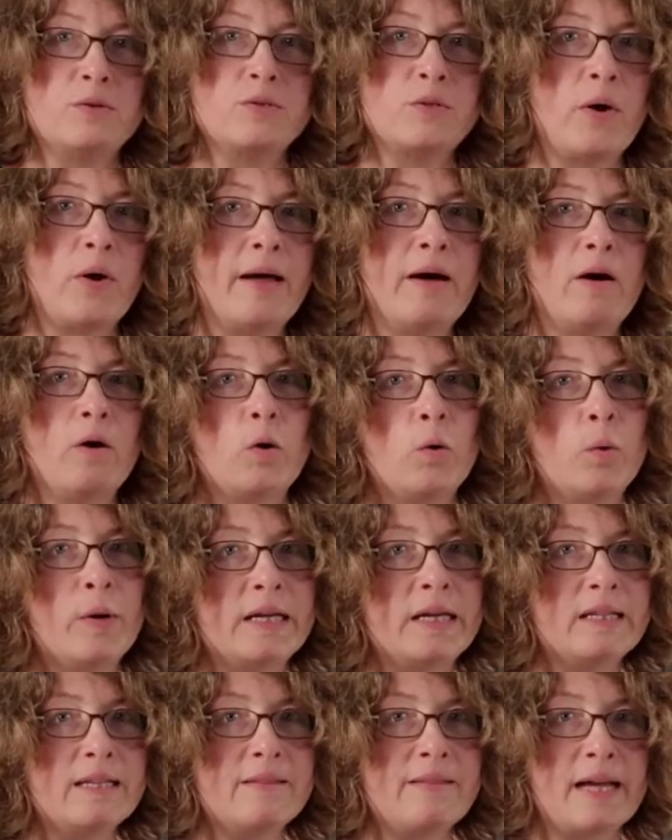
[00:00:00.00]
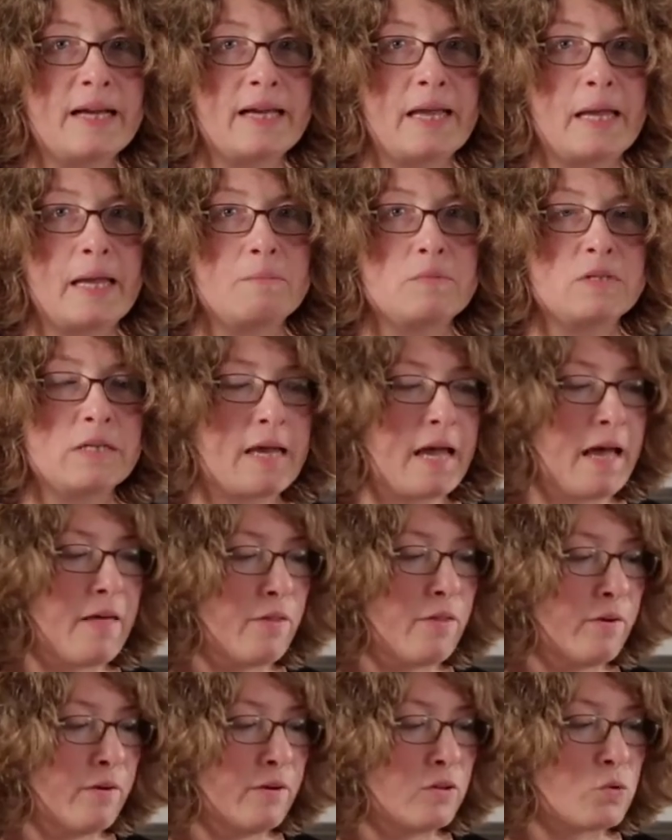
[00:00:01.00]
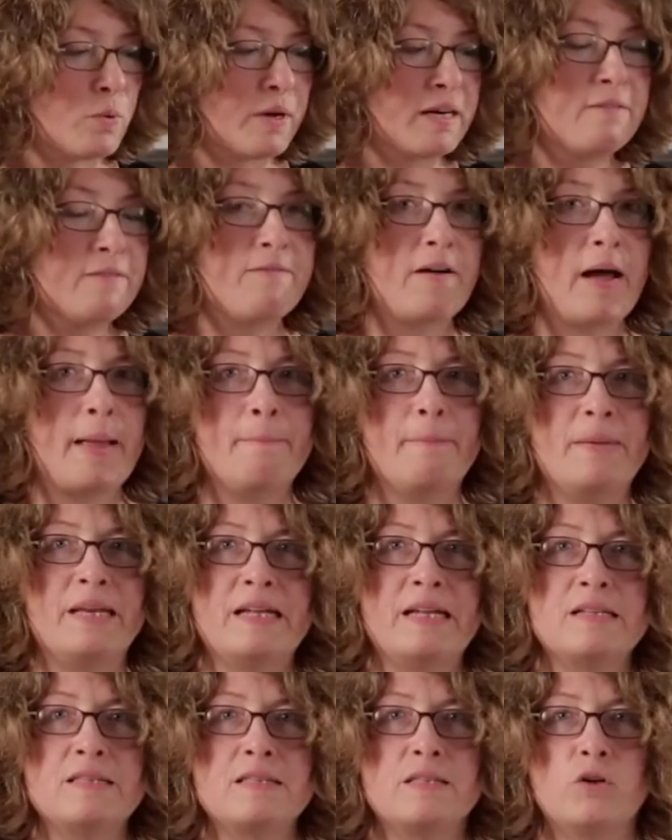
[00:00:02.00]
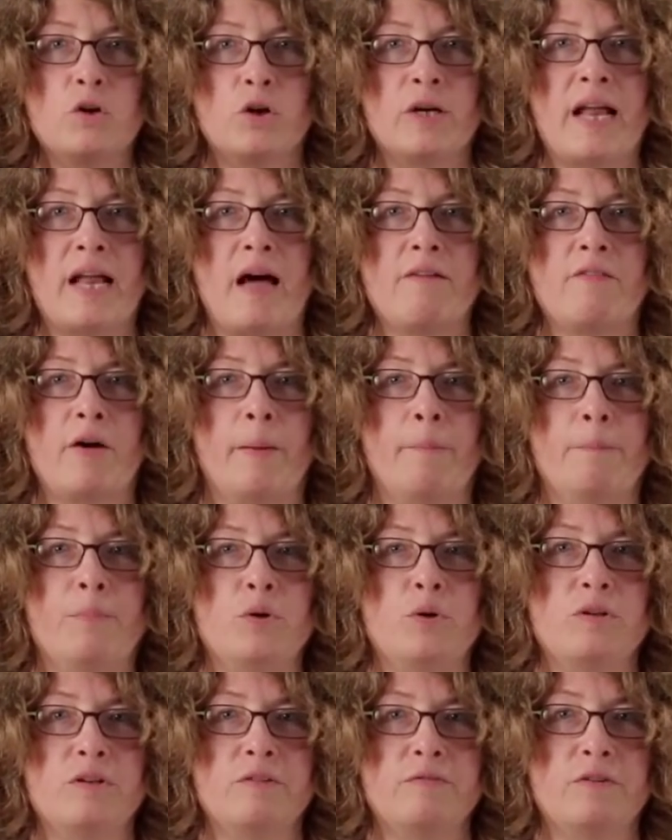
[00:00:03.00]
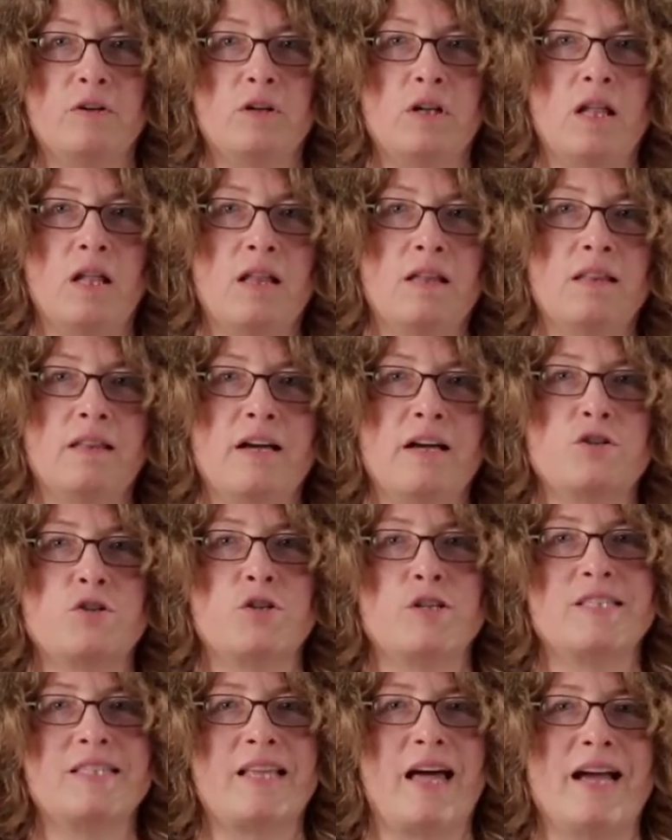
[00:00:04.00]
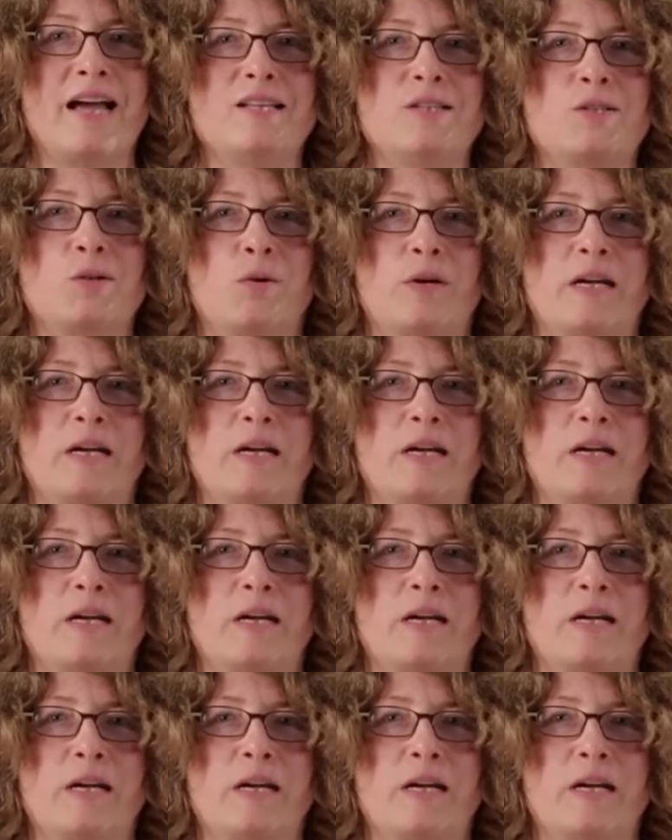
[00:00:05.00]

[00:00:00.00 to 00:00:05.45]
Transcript: And you saw how quickly that came together. In 25 minutes, you are going to have a beautiful, luscious ice